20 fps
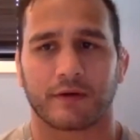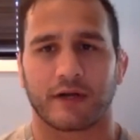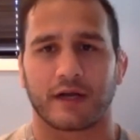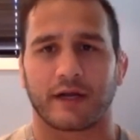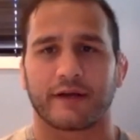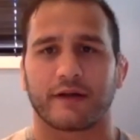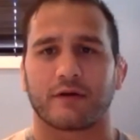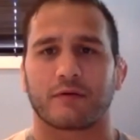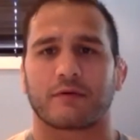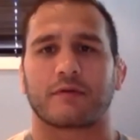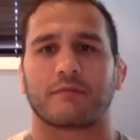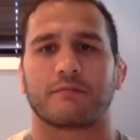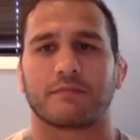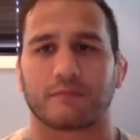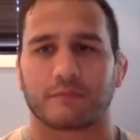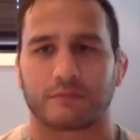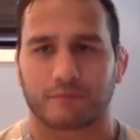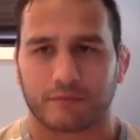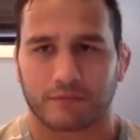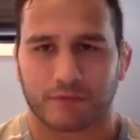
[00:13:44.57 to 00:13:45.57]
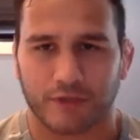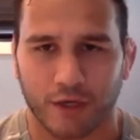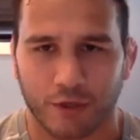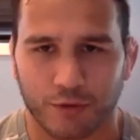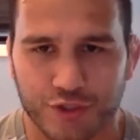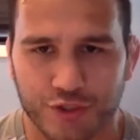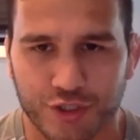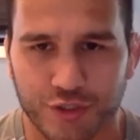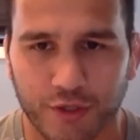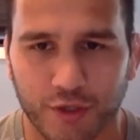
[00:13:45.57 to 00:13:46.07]
And I know,
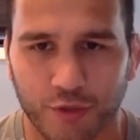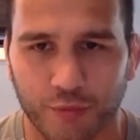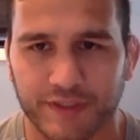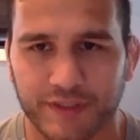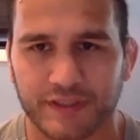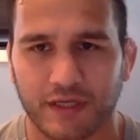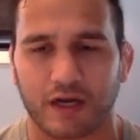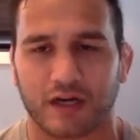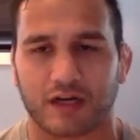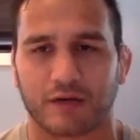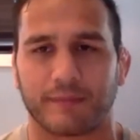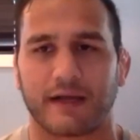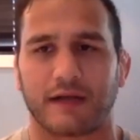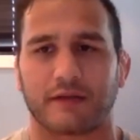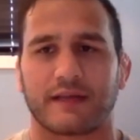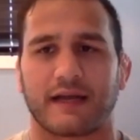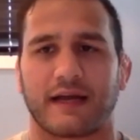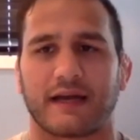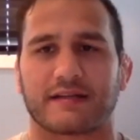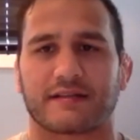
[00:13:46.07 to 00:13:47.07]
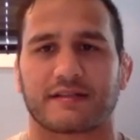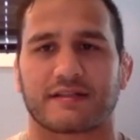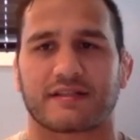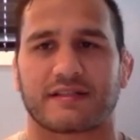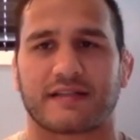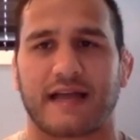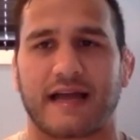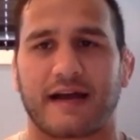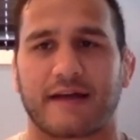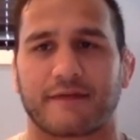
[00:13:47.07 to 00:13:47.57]
Coach, we talk about that as a
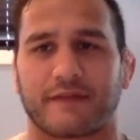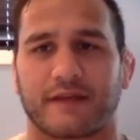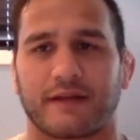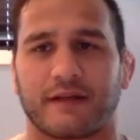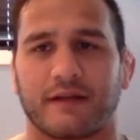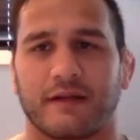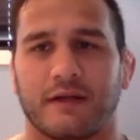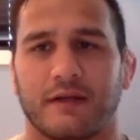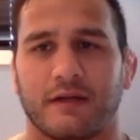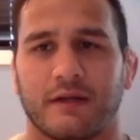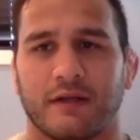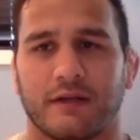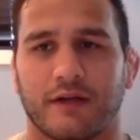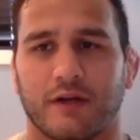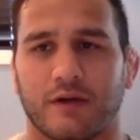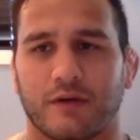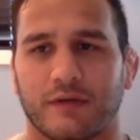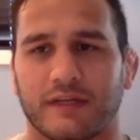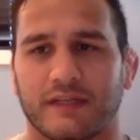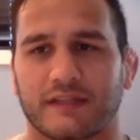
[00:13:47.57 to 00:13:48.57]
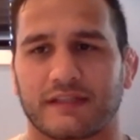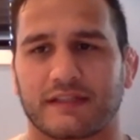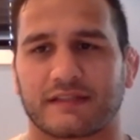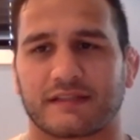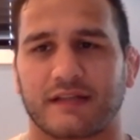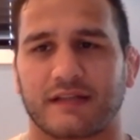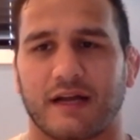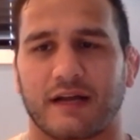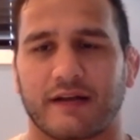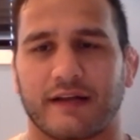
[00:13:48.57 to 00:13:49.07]
staff, that, it's
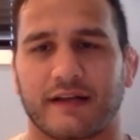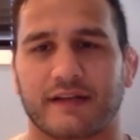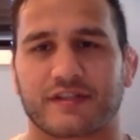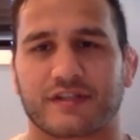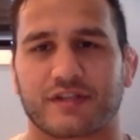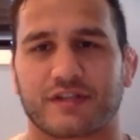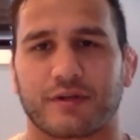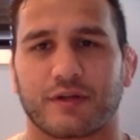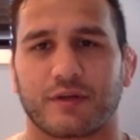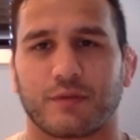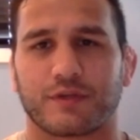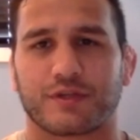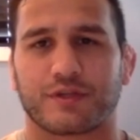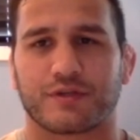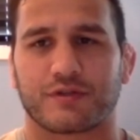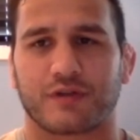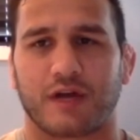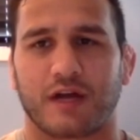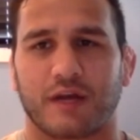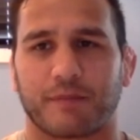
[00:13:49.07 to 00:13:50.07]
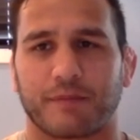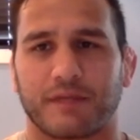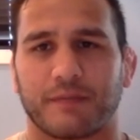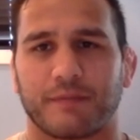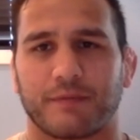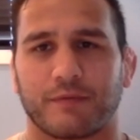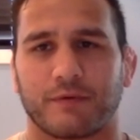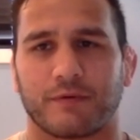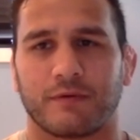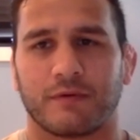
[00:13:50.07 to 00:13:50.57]
not necessarily what you taught
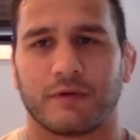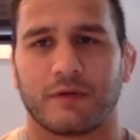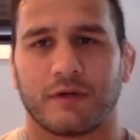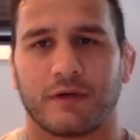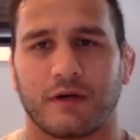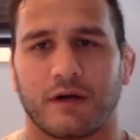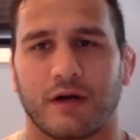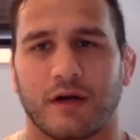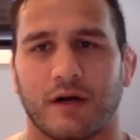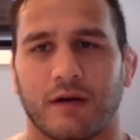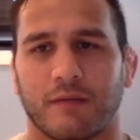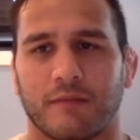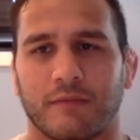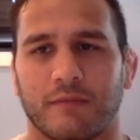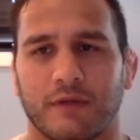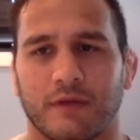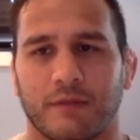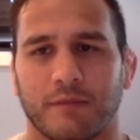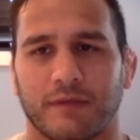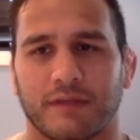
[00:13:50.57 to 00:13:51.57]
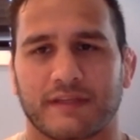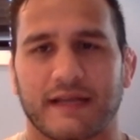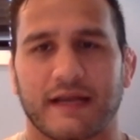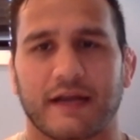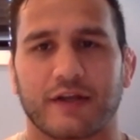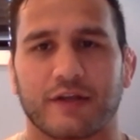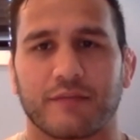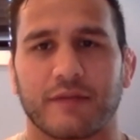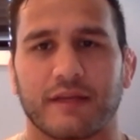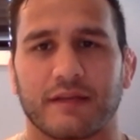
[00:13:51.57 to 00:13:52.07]
people, but it's how
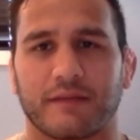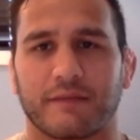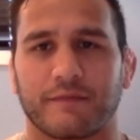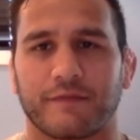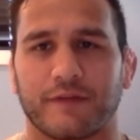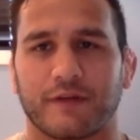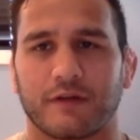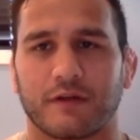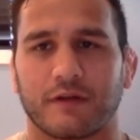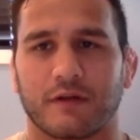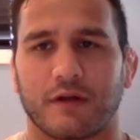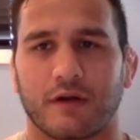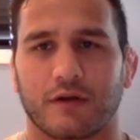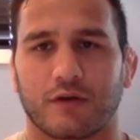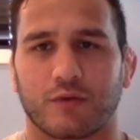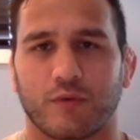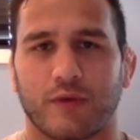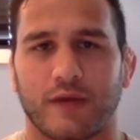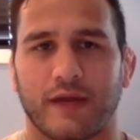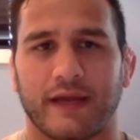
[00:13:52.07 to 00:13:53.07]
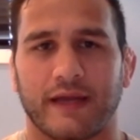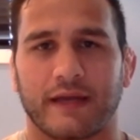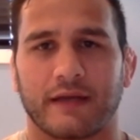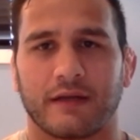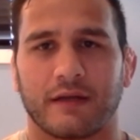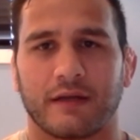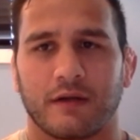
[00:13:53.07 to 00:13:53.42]
you made them feel along the way.